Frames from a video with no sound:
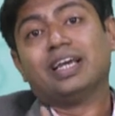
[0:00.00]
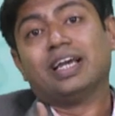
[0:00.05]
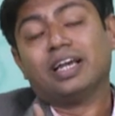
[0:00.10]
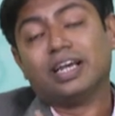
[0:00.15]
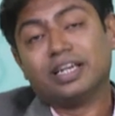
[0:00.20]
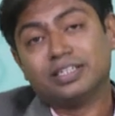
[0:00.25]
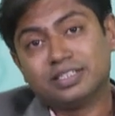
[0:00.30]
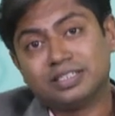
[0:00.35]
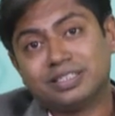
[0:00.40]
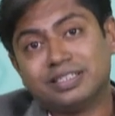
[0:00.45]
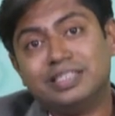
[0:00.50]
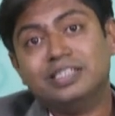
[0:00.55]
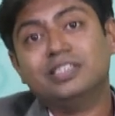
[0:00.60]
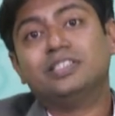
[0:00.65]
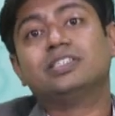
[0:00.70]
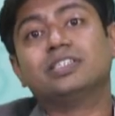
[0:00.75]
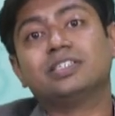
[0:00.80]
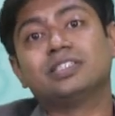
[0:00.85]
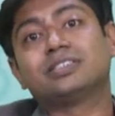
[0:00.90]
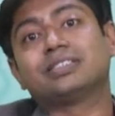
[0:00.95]
as a
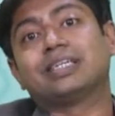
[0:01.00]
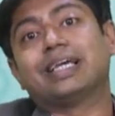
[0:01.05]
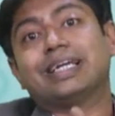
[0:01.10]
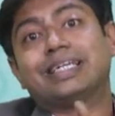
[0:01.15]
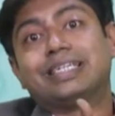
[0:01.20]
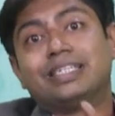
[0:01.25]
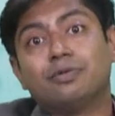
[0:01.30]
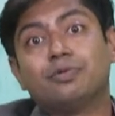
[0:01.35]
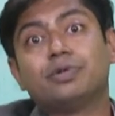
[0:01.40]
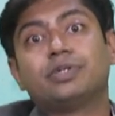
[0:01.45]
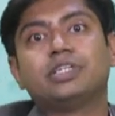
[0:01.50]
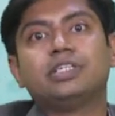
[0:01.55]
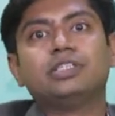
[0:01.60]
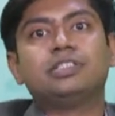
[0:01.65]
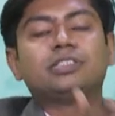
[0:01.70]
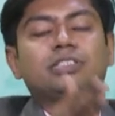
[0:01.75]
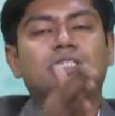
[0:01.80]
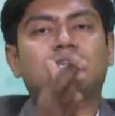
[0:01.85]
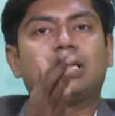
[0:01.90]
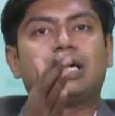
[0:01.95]
teacher's
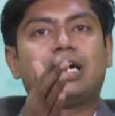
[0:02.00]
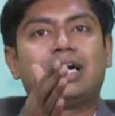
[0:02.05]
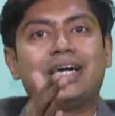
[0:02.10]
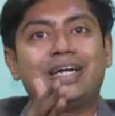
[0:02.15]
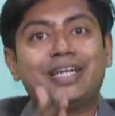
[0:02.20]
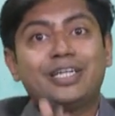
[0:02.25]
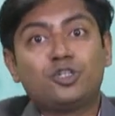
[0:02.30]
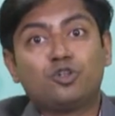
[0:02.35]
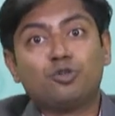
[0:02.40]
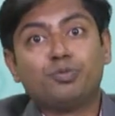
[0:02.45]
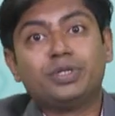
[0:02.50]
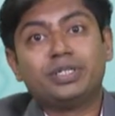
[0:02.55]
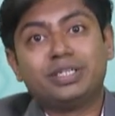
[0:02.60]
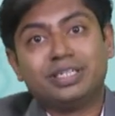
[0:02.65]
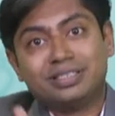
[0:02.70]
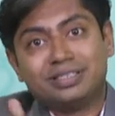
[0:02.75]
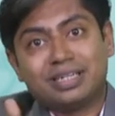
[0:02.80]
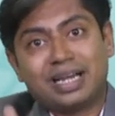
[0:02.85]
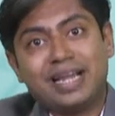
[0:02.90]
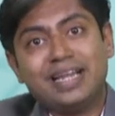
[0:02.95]
activities are to be
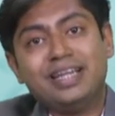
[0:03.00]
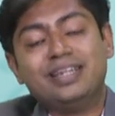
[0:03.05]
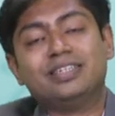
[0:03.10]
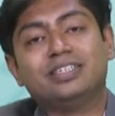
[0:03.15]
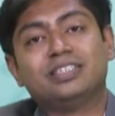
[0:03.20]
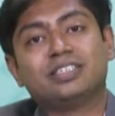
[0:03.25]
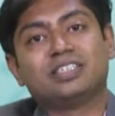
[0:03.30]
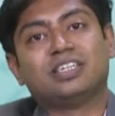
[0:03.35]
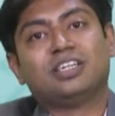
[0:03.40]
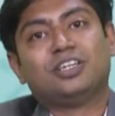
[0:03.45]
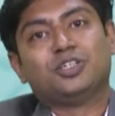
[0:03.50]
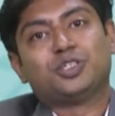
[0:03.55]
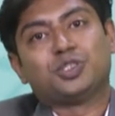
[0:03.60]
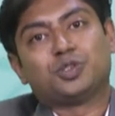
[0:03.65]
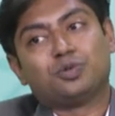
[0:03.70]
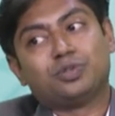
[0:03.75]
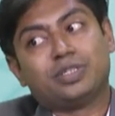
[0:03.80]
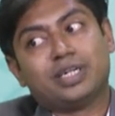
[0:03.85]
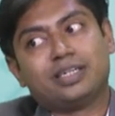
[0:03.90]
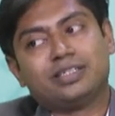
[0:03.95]
designed so
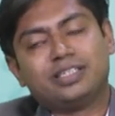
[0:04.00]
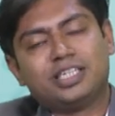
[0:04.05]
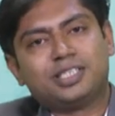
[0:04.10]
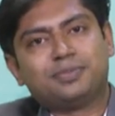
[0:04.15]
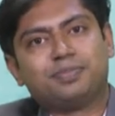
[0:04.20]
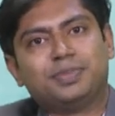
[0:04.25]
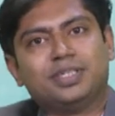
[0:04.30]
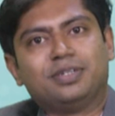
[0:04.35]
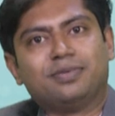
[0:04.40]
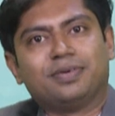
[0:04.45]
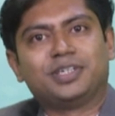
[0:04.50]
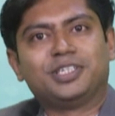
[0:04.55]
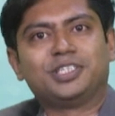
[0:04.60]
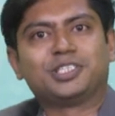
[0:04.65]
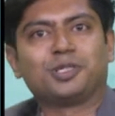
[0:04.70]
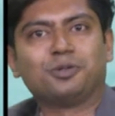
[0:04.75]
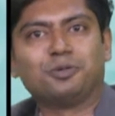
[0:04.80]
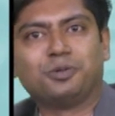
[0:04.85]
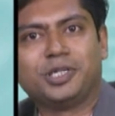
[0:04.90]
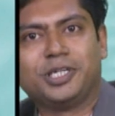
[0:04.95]
that they speak very
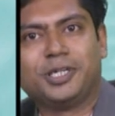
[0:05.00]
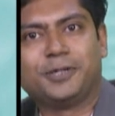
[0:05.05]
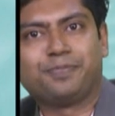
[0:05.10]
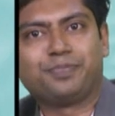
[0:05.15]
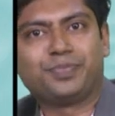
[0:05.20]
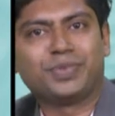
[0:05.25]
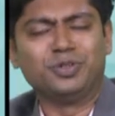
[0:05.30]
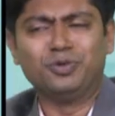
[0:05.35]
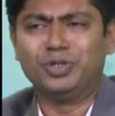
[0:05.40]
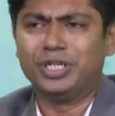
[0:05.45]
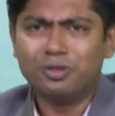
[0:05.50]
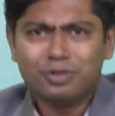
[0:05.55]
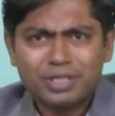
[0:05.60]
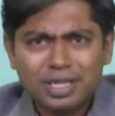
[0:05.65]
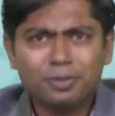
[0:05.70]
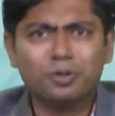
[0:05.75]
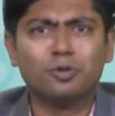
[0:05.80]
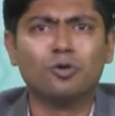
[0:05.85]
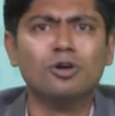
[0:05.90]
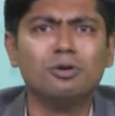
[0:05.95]
slowly. You give them
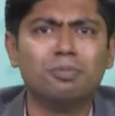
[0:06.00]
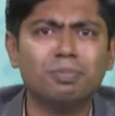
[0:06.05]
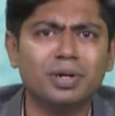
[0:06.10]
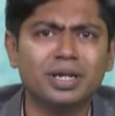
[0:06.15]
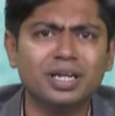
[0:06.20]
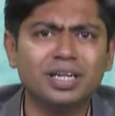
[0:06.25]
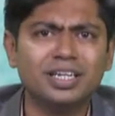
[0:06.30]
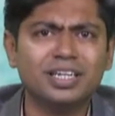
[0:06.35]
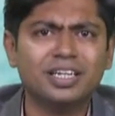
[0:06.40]
a role play.